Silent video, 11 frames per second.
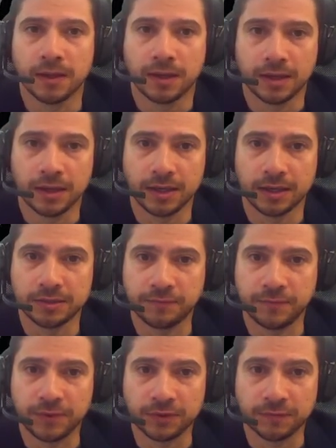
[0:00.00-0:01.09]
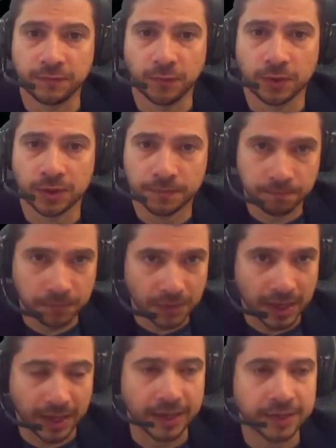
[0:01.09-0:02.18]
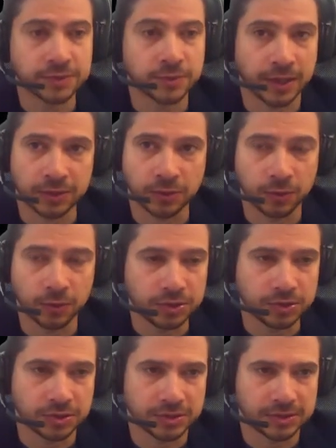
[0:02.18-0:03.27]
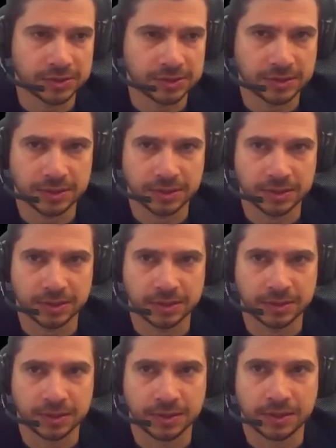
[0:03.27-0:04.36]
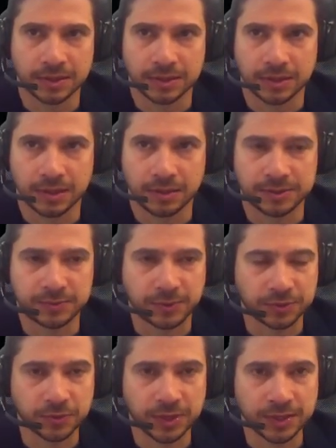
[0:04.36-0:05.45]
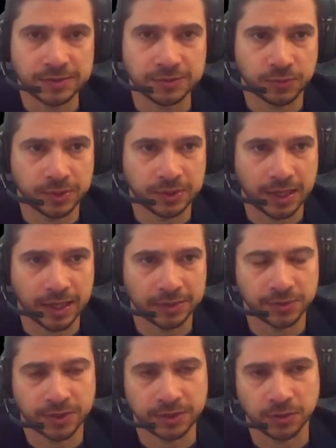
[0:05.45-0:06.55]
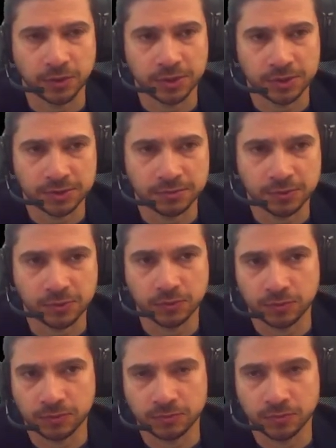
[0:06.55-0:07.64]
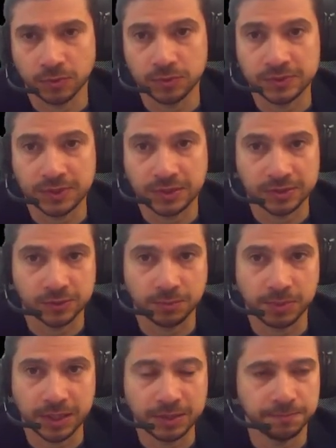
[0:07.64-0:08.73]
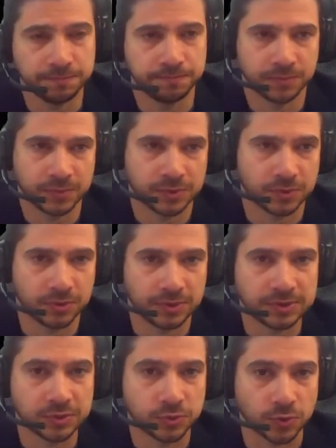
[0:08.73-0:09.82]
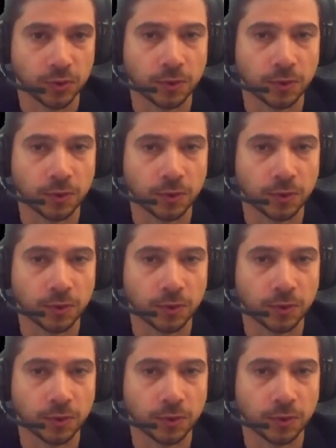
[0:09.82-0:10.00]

And figure four, head-to-head collision. This is a special case when head-to-head collision, so no snake is to blame, so it's a draw.